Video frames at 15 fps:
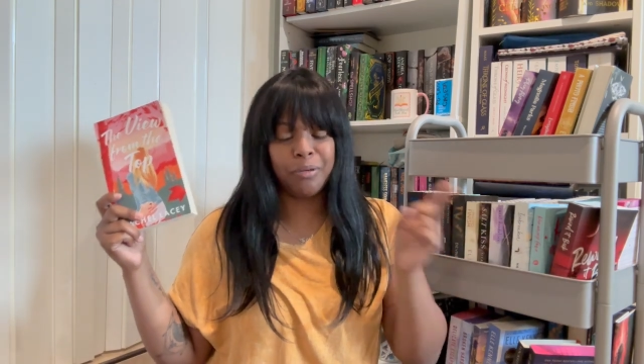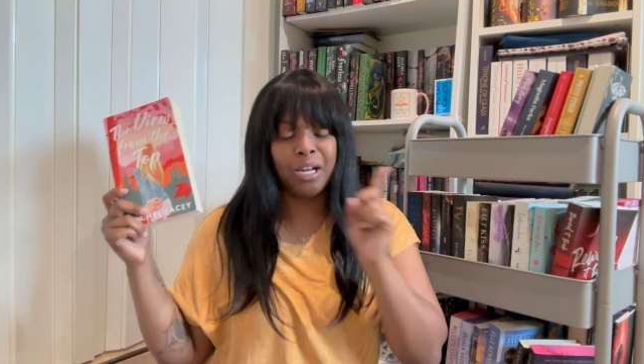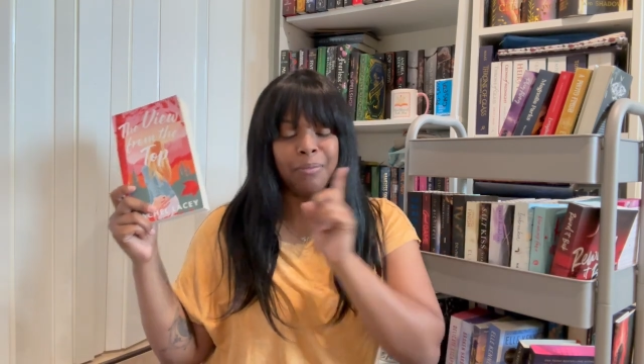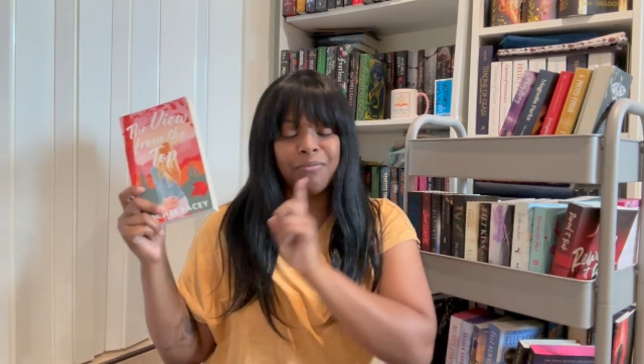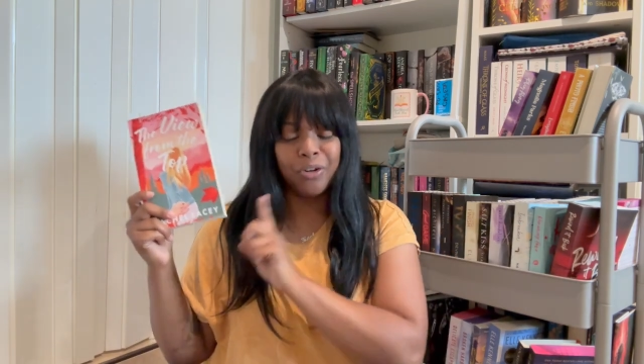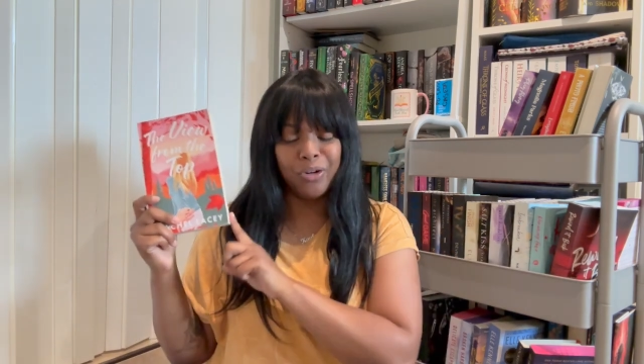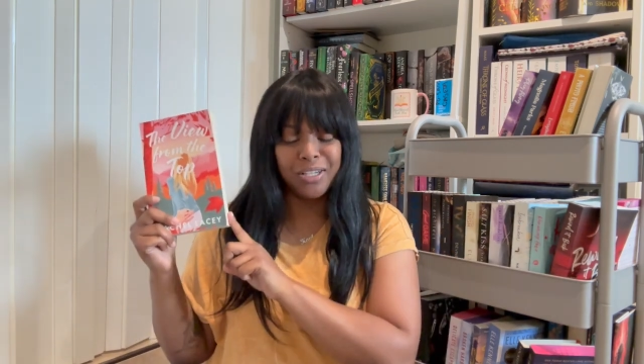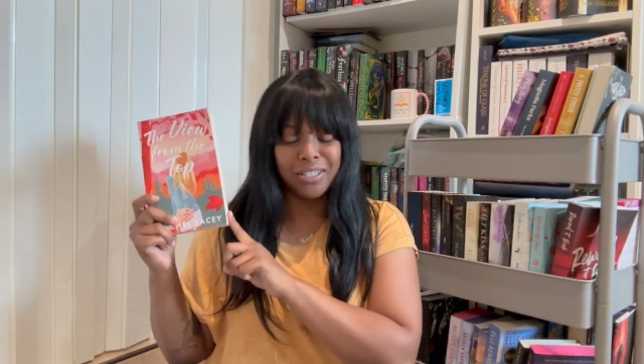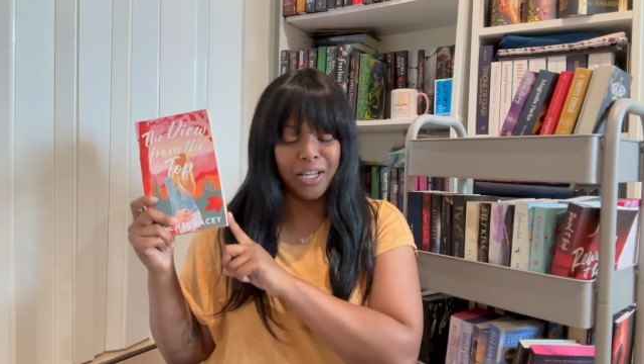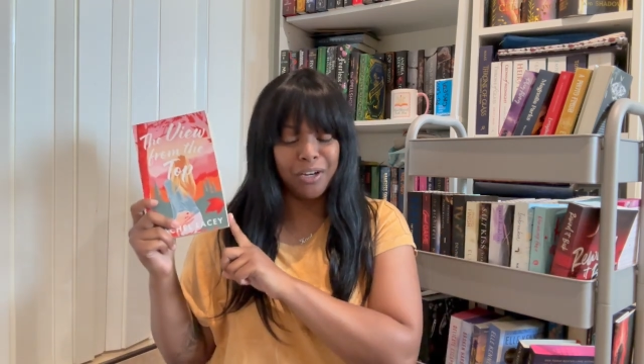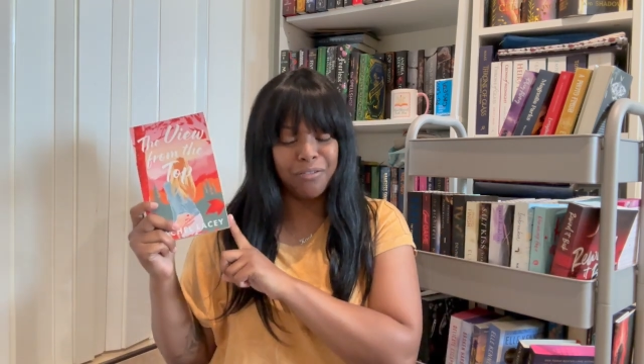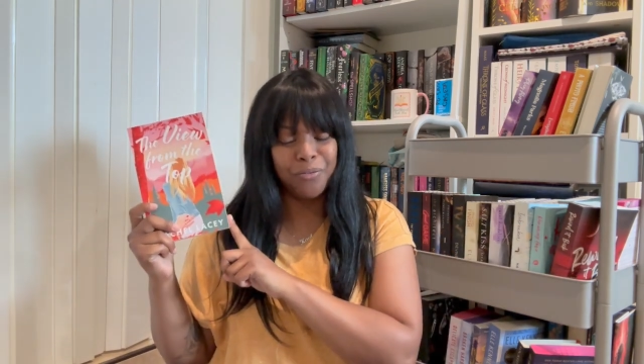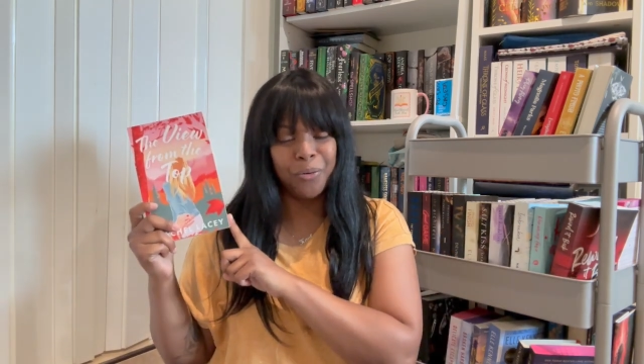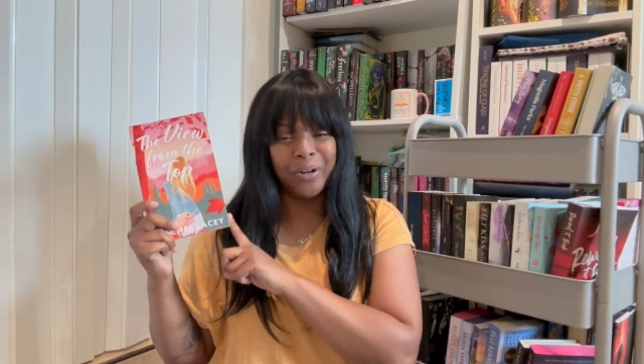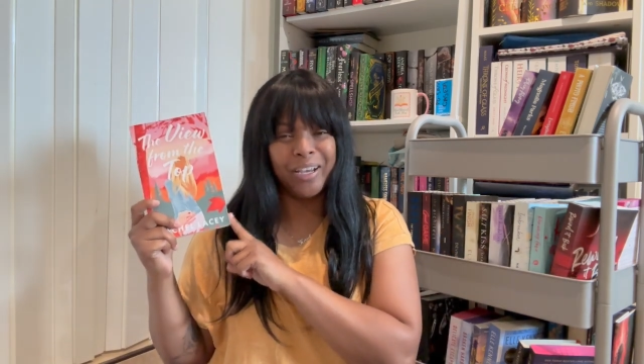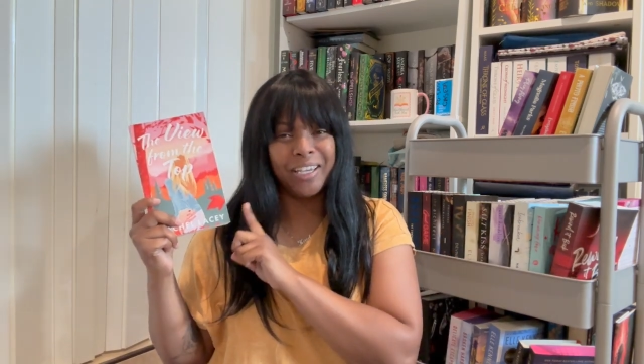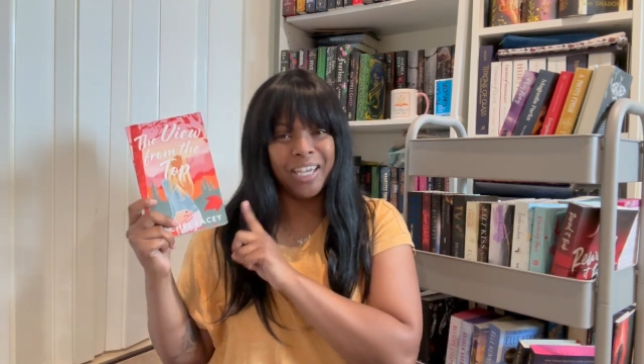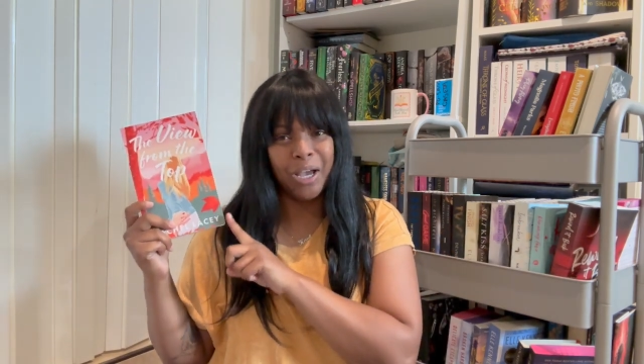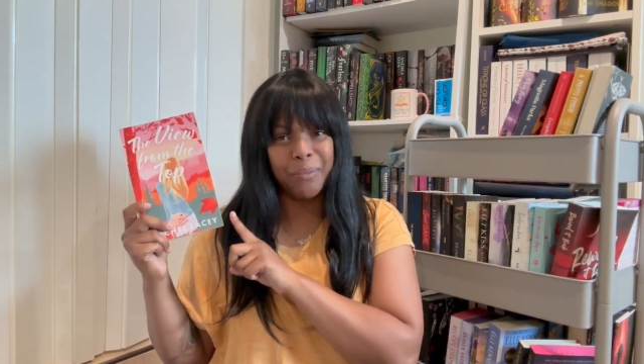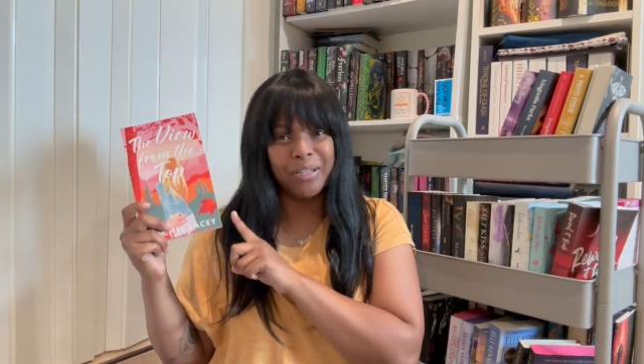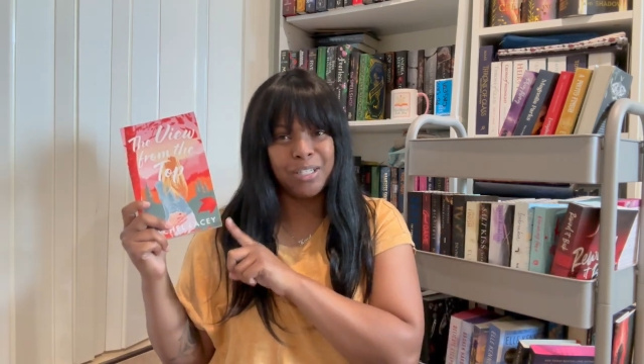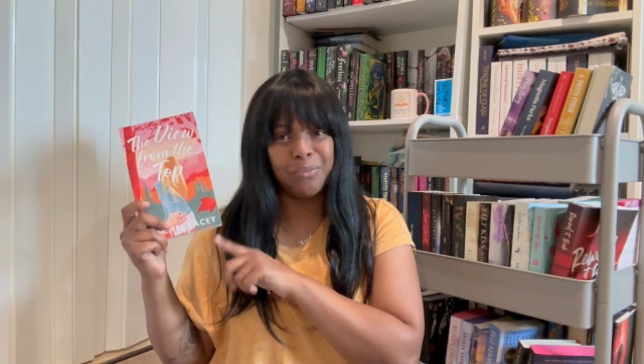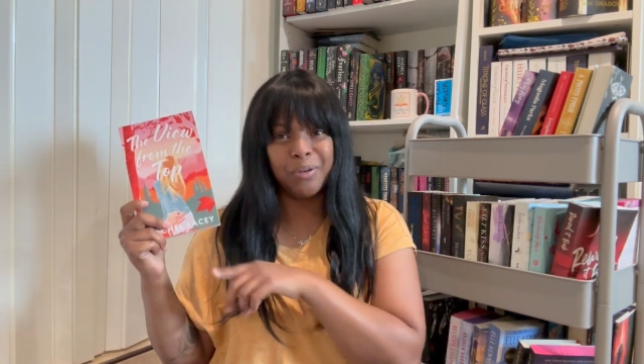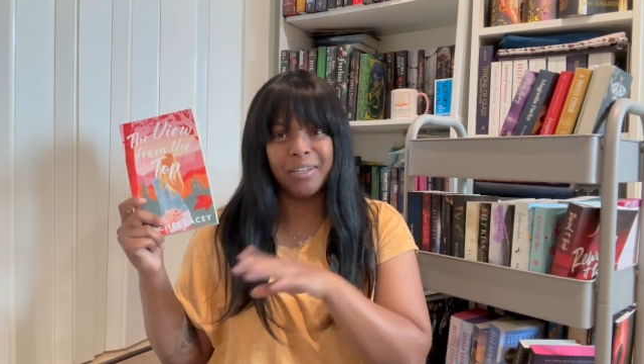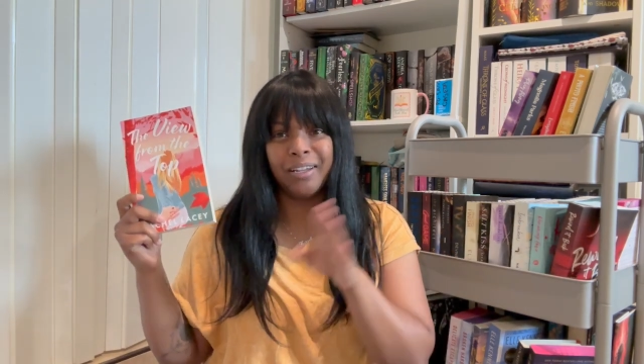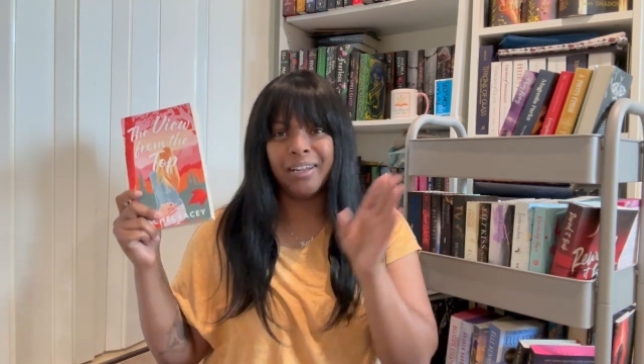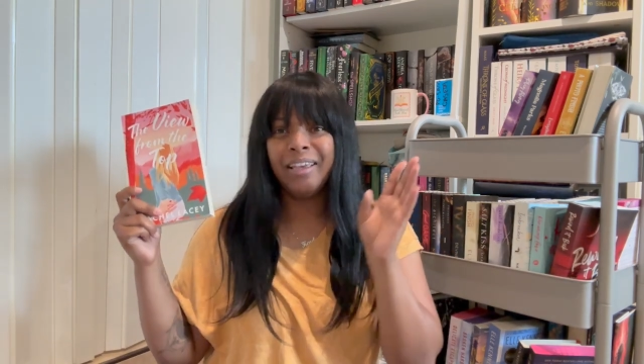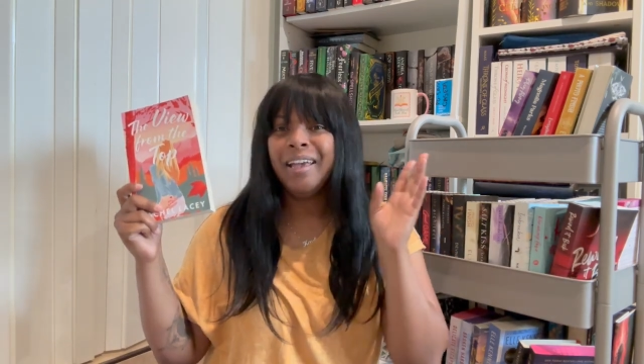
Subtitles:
and I'm very excited for it. I can't wait to read it,